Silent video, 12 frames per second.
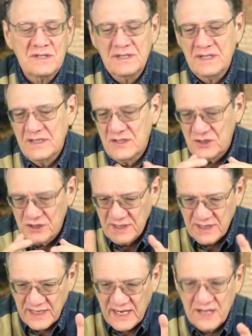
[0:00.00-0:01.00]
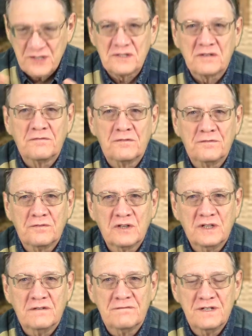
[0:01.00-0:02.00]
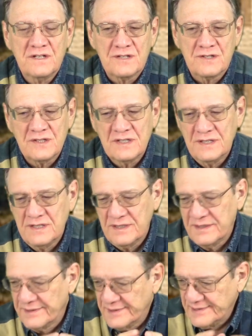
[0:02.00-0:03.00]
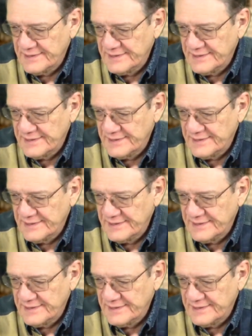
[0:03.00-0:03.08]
and then she had asked for forgiveness, and